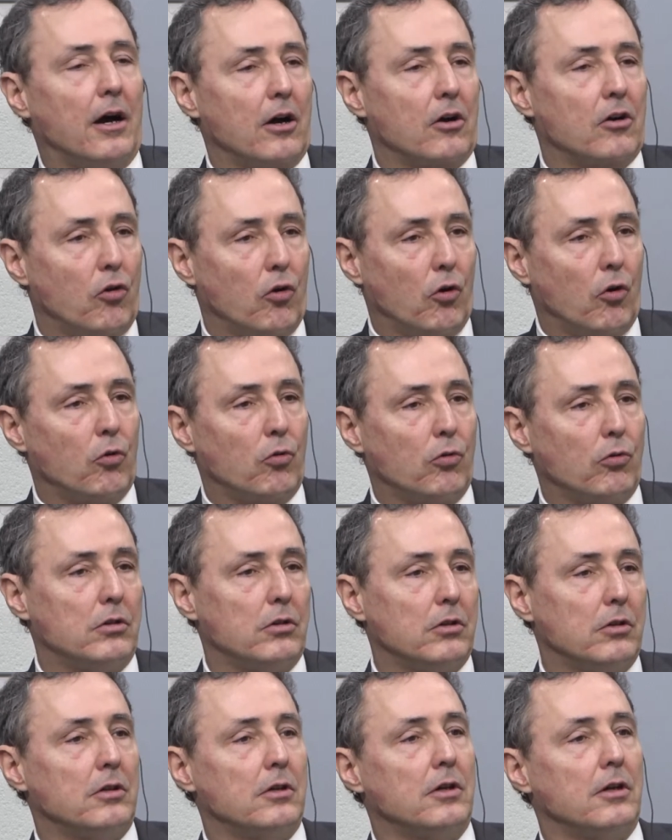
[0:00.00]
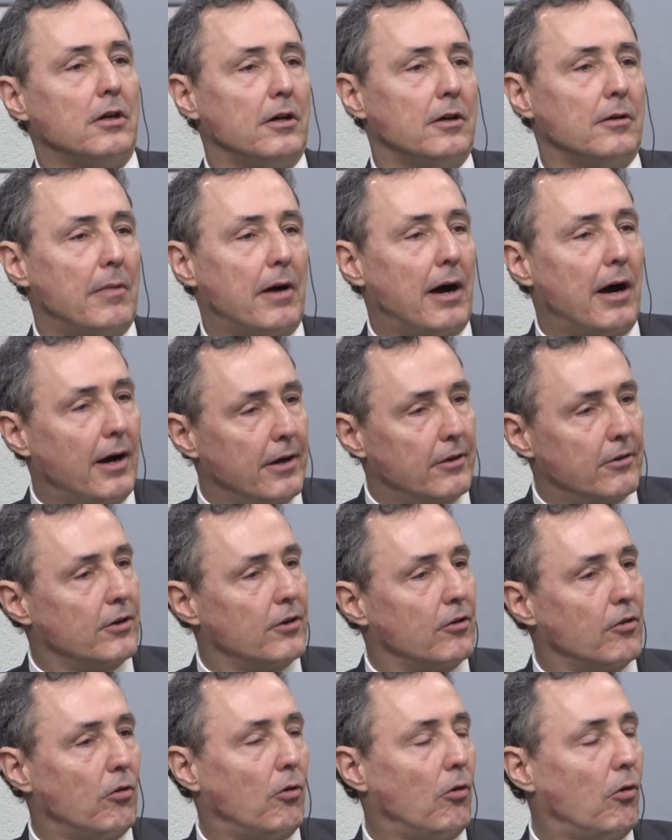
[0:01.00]
coal,
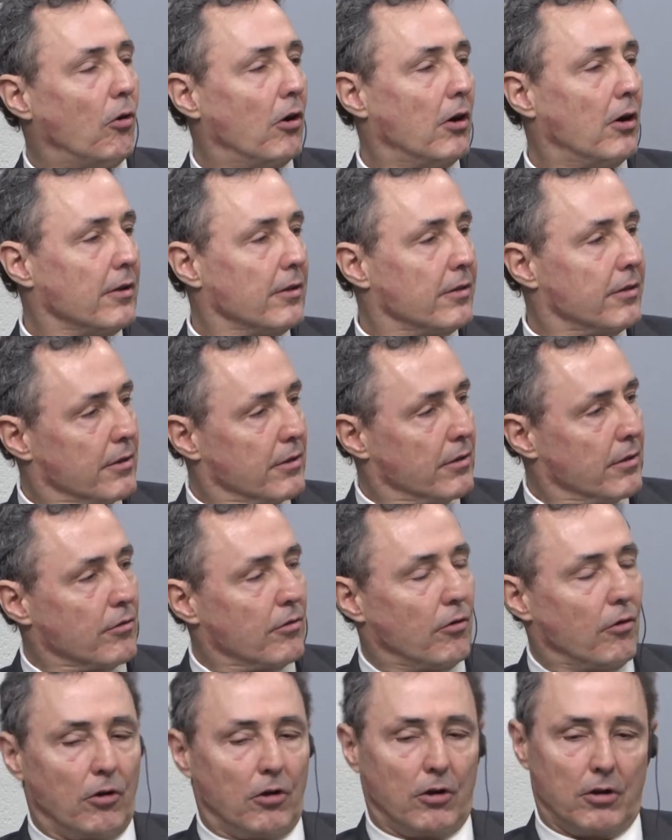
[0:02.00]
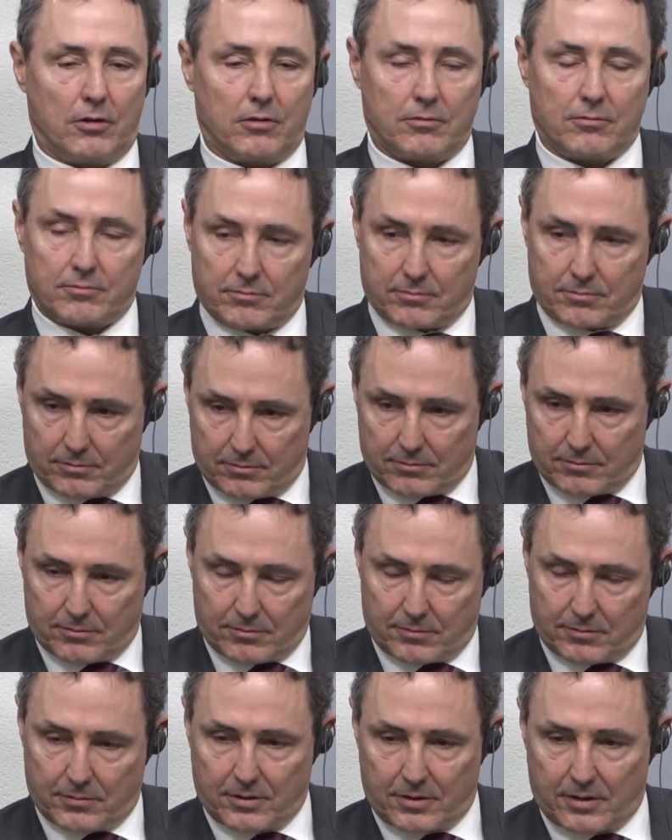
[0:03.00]
iron ore. This is all.
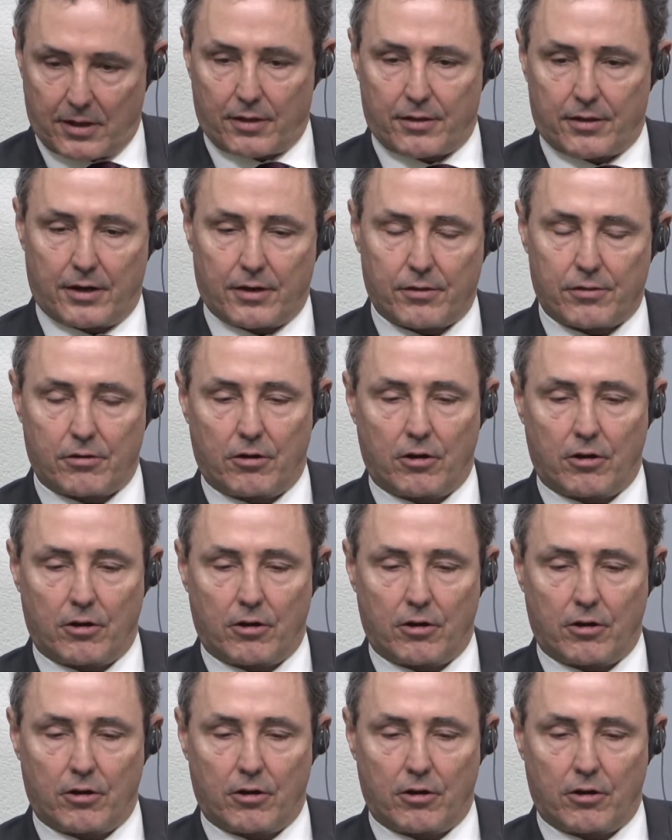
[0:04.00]
There's a